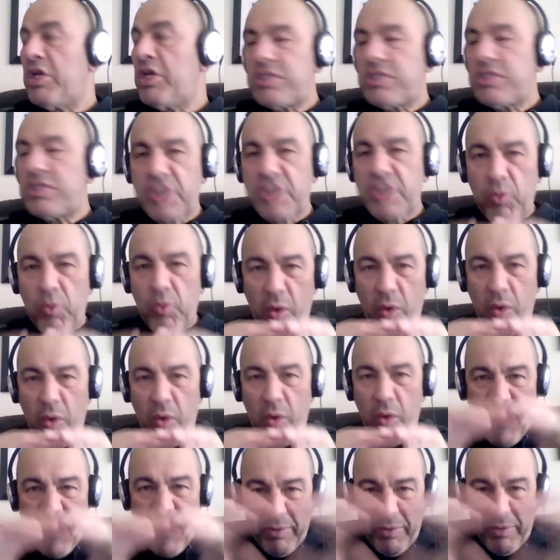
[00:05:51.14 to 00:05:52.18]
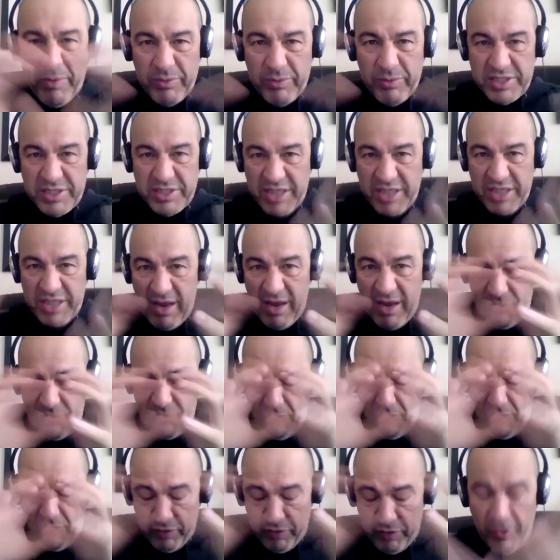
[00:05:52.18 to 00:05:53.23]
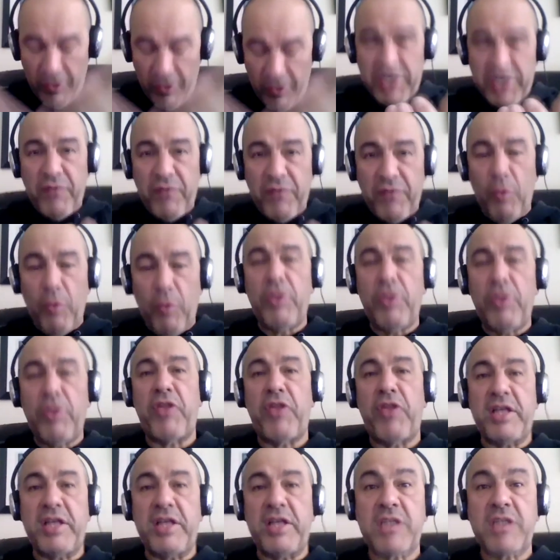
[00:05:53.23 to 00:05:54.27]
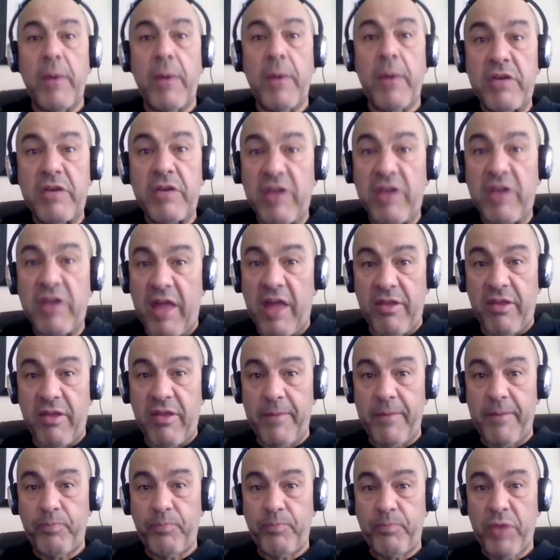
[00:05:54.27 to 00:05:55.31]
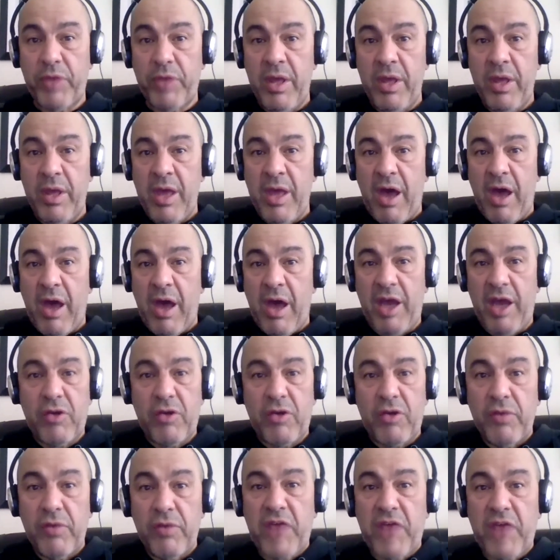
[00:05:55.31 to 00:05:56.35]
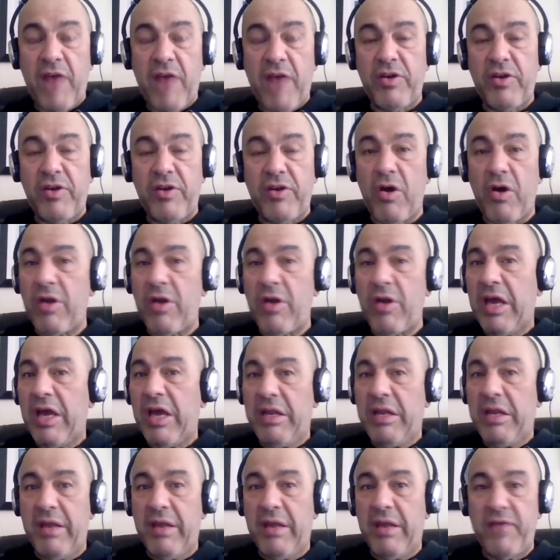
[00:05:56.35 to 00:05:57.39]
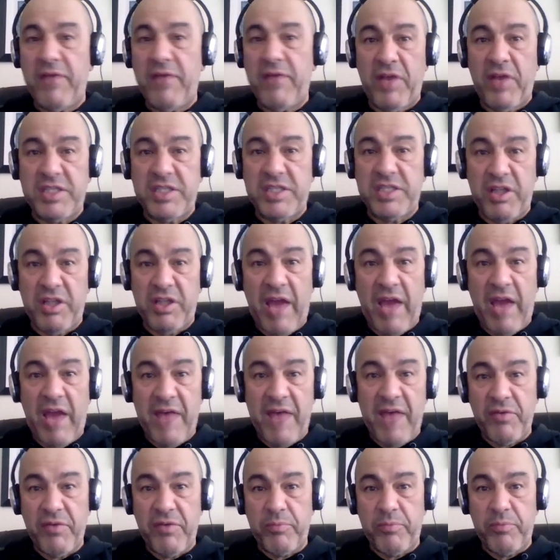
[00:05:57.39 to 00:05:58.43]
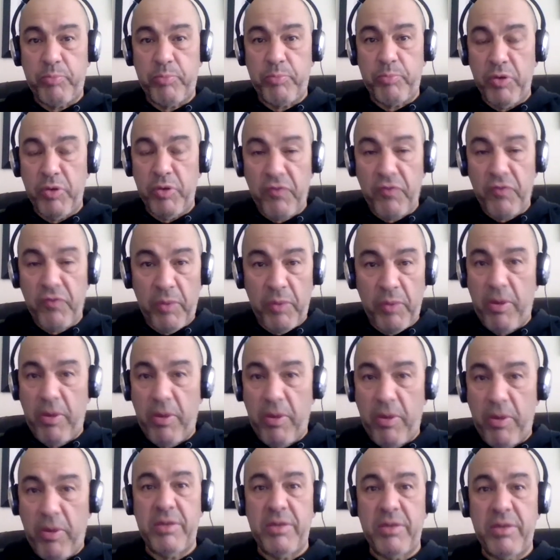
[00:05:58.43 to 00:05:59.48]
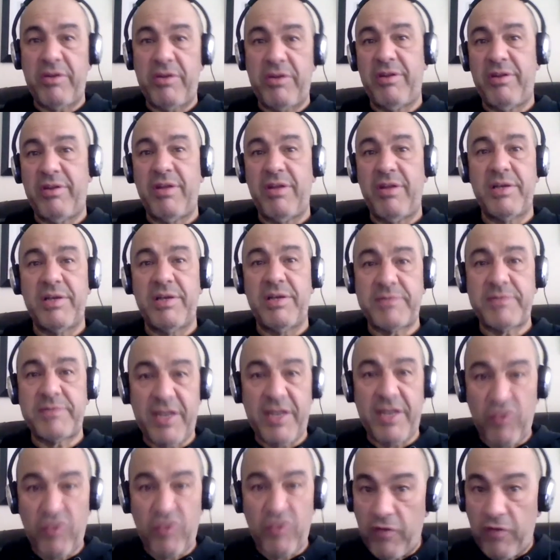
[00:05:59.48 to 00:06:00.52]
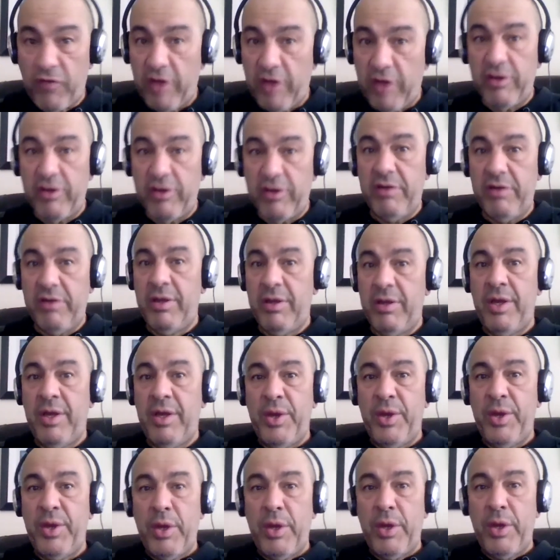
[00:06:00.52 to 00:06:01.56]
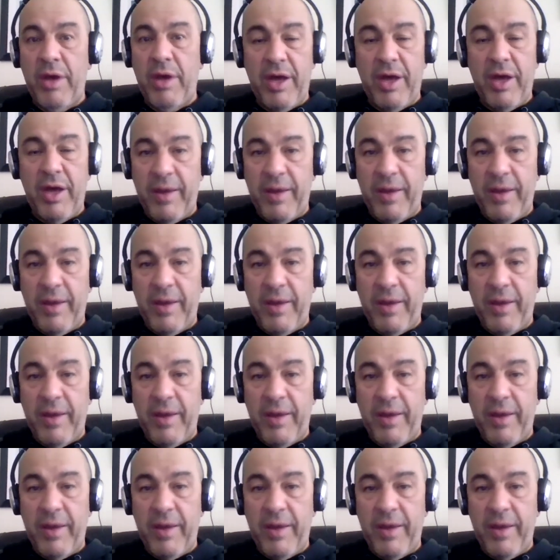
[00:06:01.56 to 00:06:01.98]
So what happened was this kind of conflagration of all the things coming together. I could have carried on. I live and I still have a beautiful apartment in the center of London. Uh,